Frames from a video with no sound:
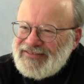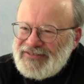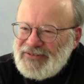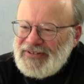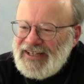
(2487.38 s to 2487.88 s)

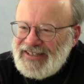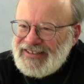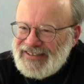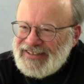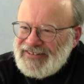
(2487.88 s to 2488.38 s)
So what?
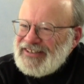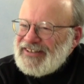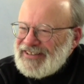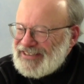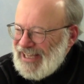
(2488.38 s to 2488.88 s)
I mean,
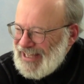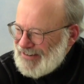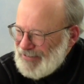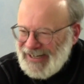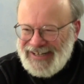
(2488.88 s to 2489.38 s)
you could say
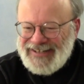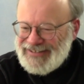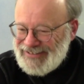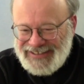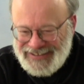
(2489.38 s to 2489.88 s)
about any
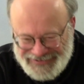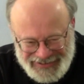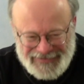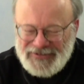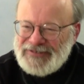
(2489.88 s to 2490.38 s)
disease,
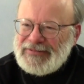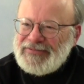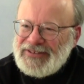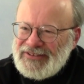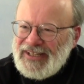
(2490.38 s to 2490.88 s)
right? Most
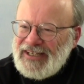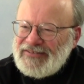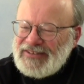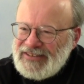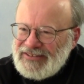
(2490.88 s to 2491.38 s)
people don't
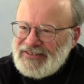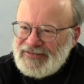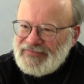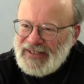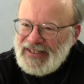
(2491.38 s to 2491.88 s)
have it,
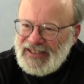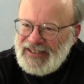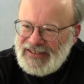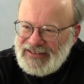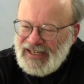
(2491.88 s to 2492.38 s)
so
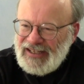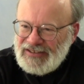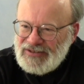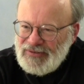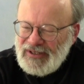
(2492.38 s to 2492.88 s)
they
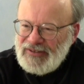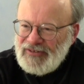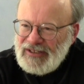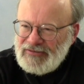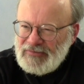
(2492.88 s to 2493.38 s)
can't
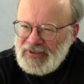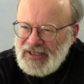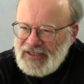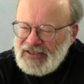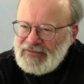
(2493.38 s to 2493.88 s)
disqualify you from
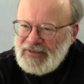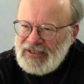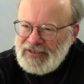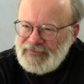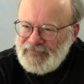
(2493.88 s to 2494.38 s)
talking
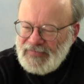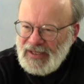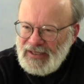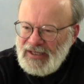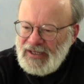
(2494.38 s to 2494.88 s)
about
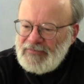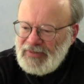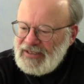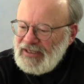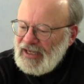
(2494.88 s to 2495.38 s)
it.
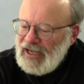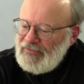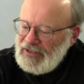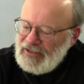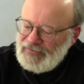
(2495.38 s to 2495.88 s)
But yeah,
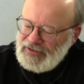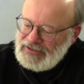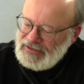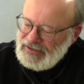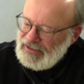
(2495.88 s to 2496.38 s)
IVF,
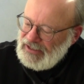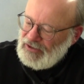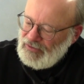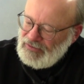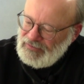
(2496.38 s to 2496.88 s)
is
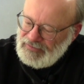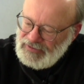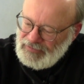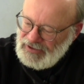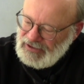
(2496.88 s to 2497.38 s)
that whole
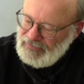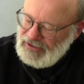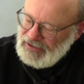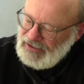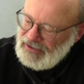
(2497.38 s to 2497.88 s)
reproductive
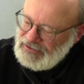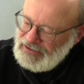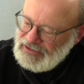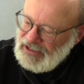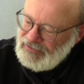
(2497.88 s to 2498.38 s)

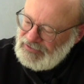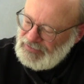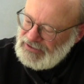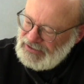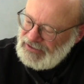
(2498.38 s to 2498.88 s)
technology has always
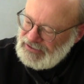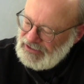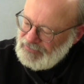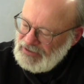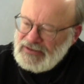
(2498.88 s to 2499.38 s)
been seen as
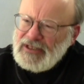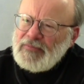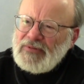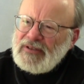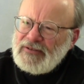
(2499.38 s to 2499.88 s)
something
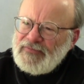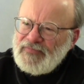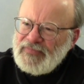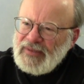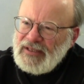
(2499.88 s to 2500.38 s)
separate,
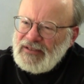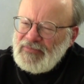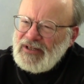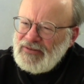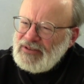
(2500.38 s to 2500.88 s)
and
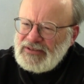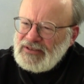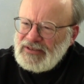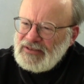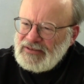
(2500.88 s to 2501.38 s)
in many
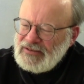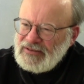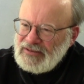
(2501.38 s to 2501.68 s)
ways it is.